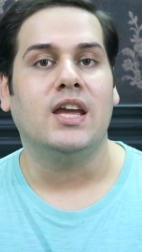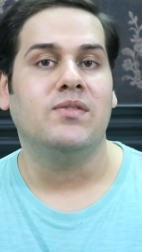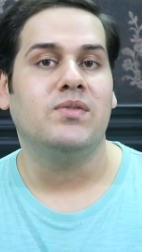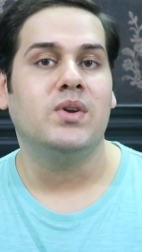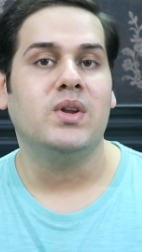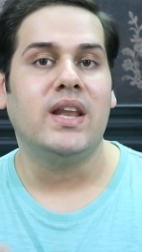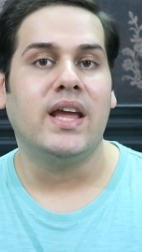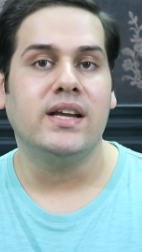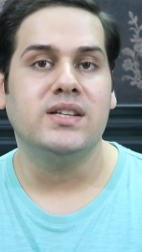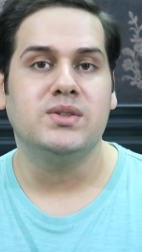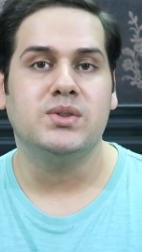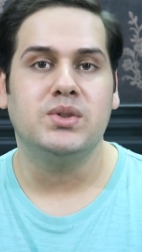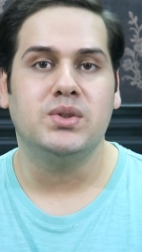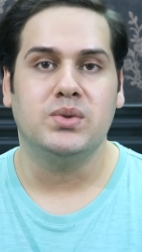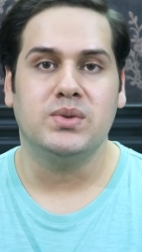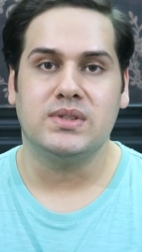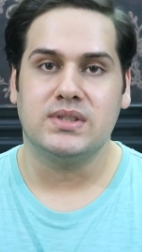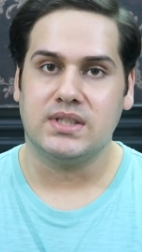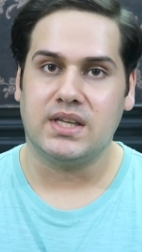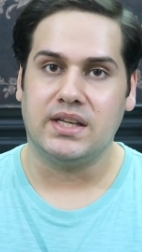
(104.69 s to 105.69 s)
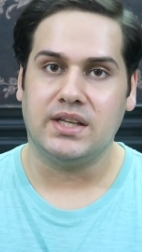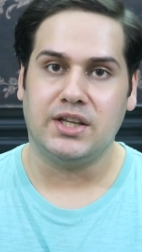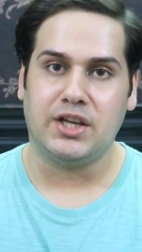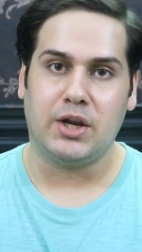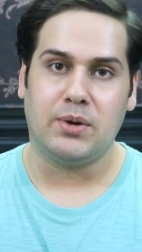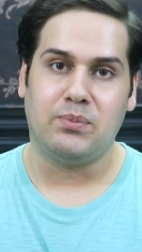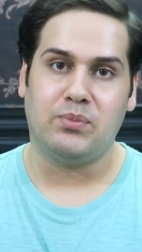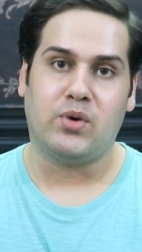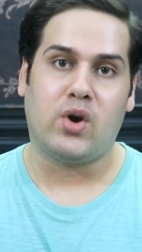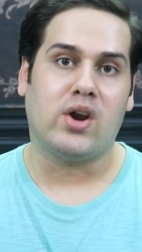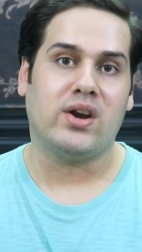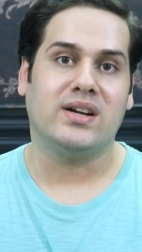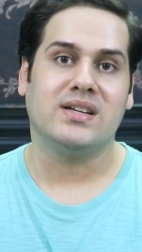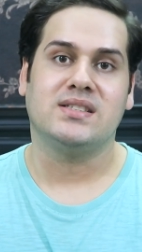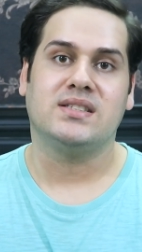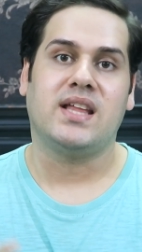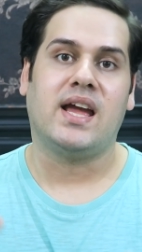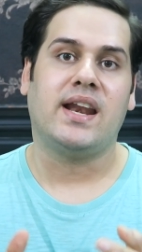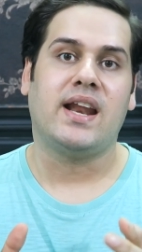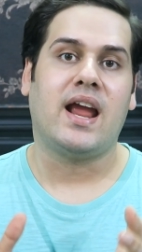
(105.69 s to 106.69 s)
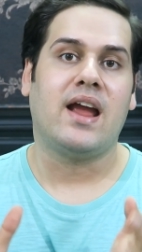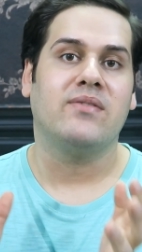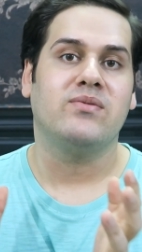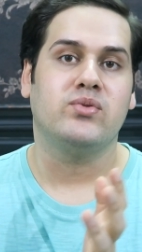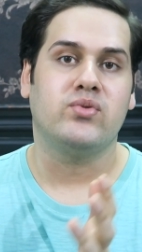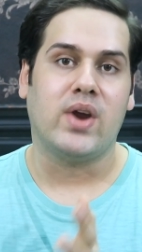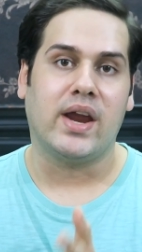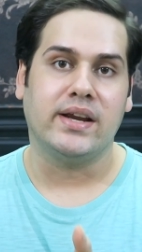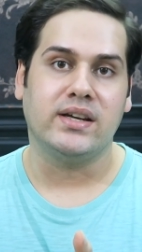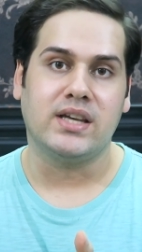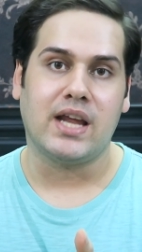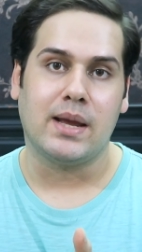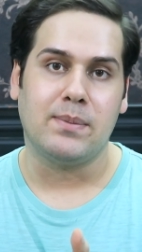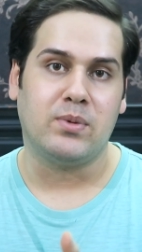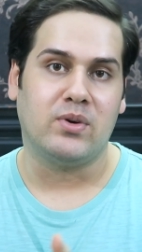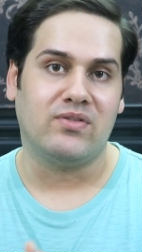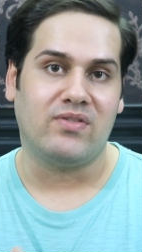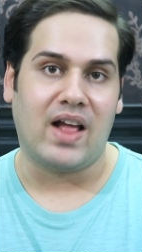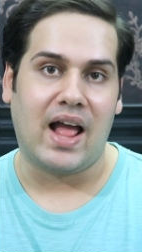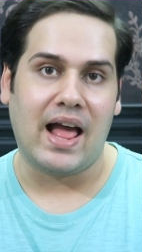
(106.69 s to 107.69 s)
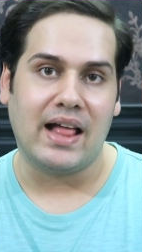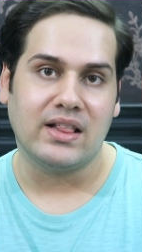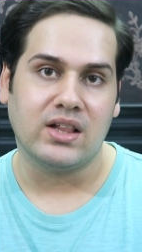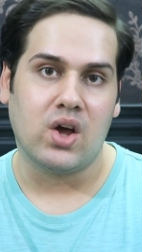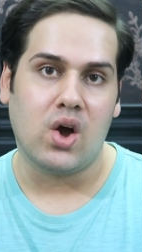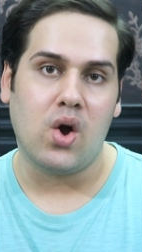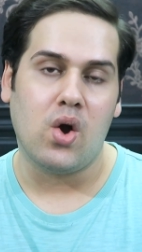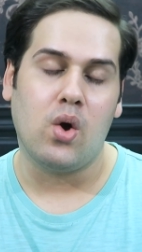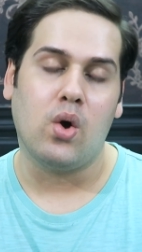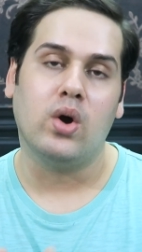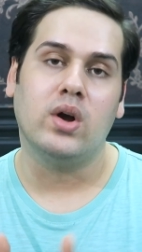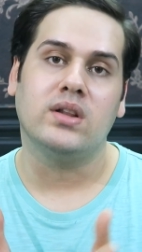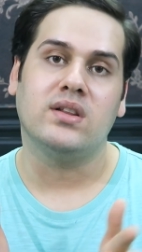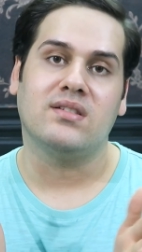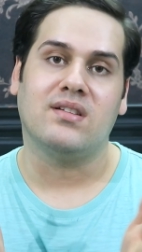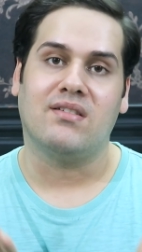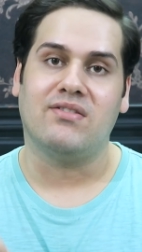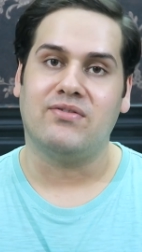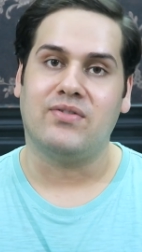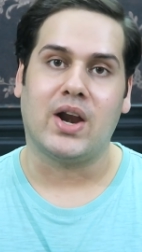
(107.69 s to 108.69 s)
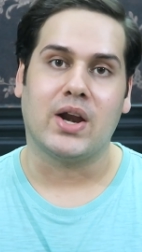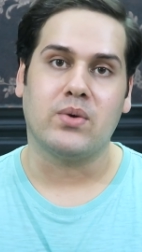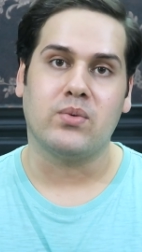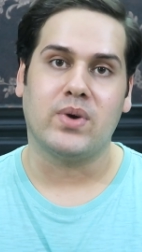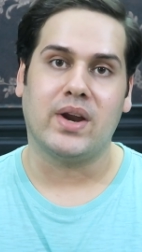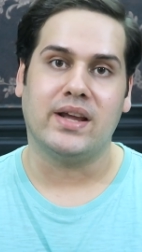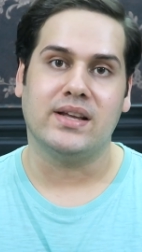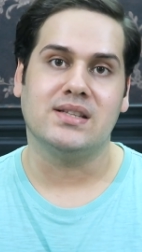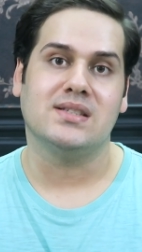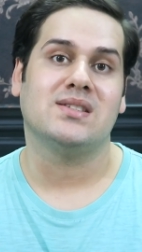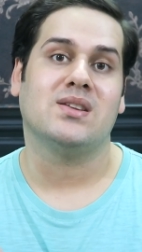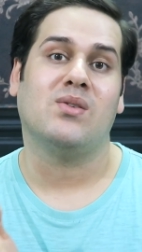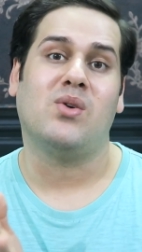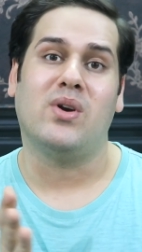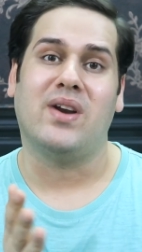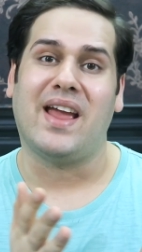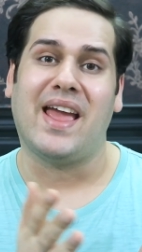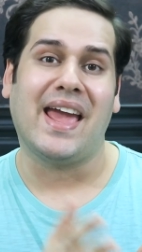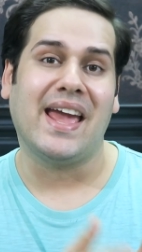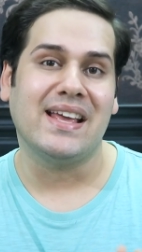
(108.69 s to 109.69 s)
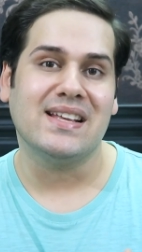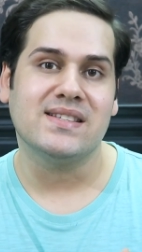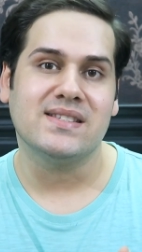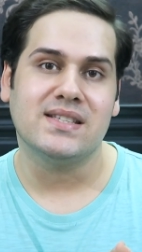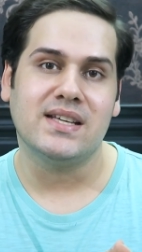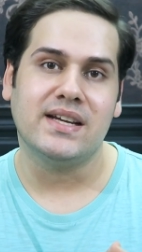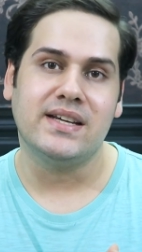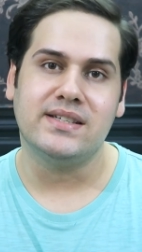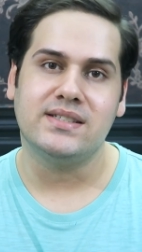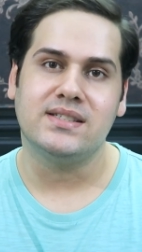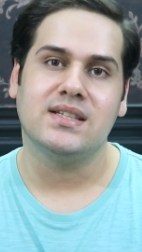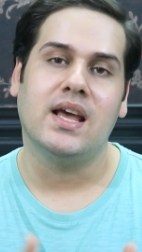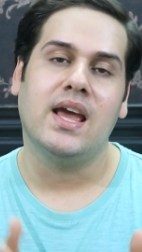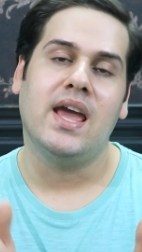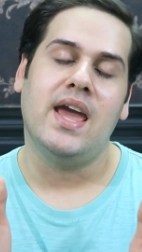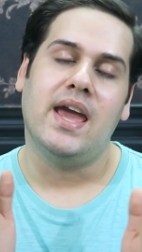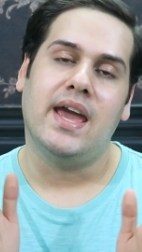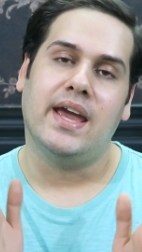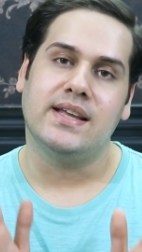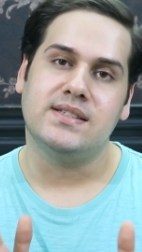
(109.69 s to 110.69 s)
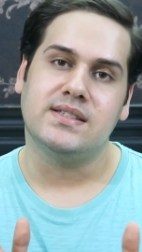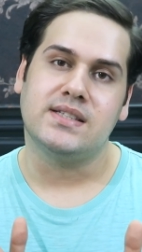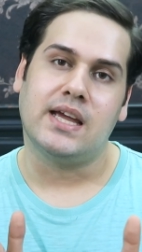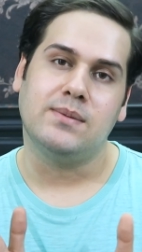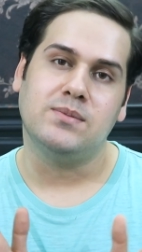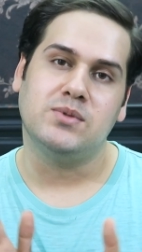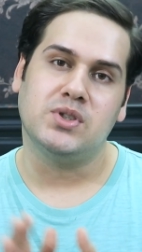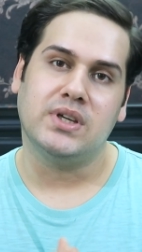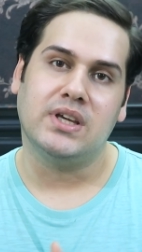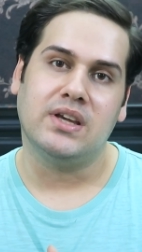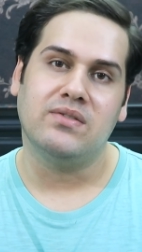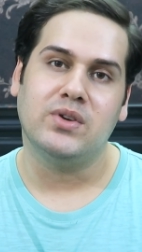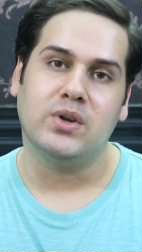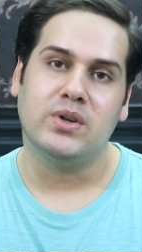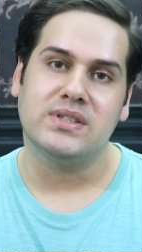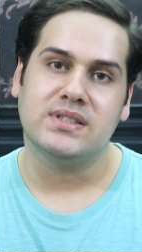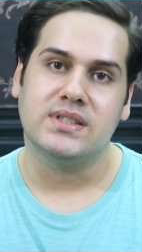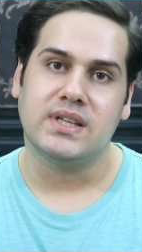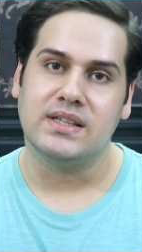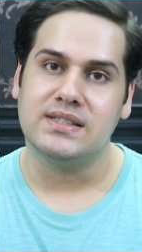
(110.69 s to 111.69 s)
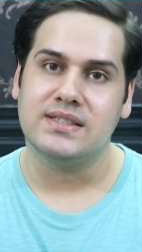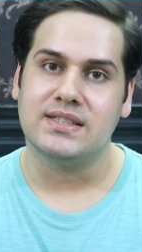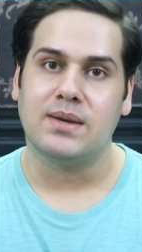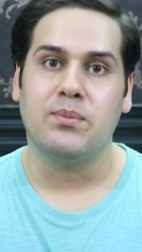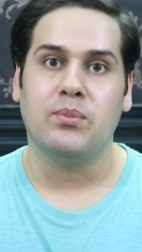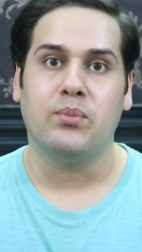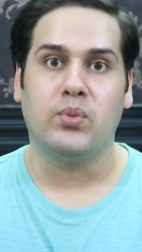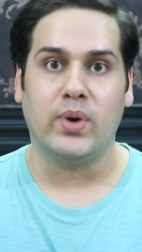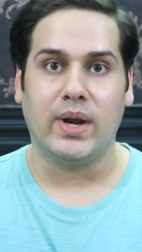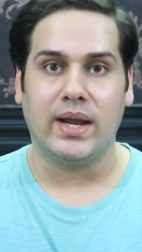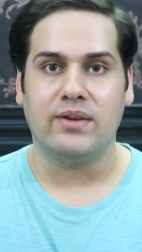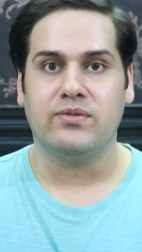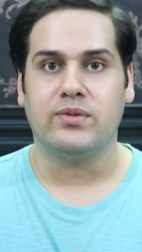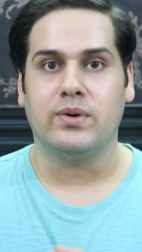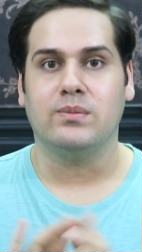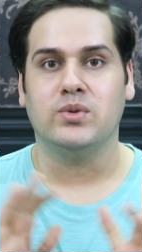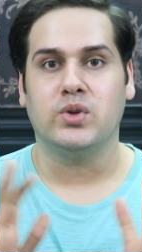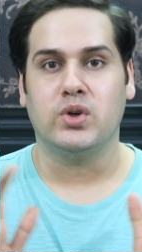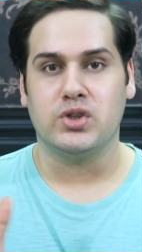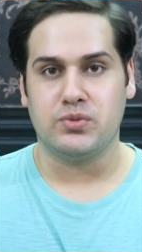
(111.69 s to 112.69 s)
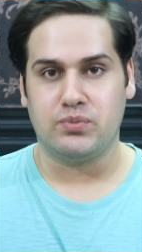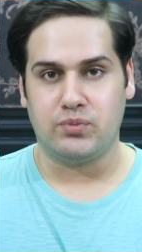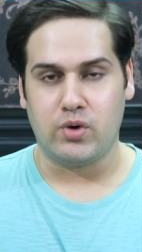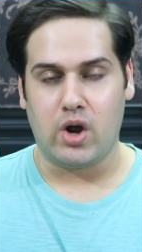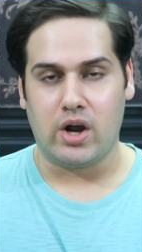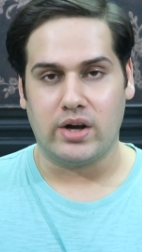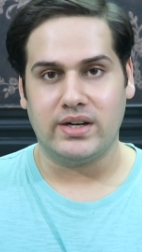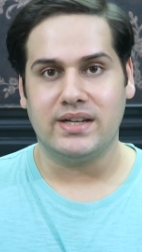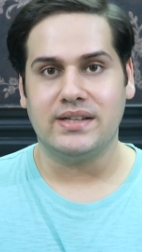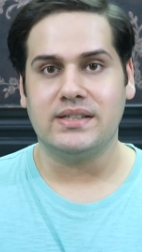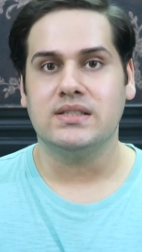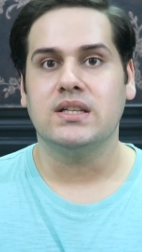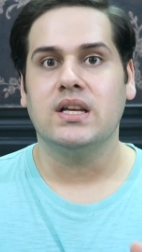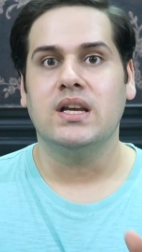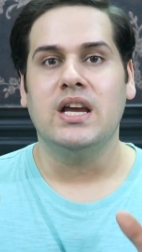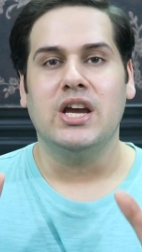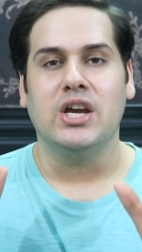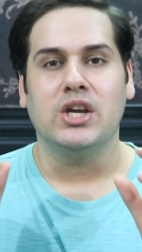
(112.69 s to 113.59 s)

If you like to use skincare products that have drying type of alcohol, fragrance, or acids, it's time to give your skin some break from those products.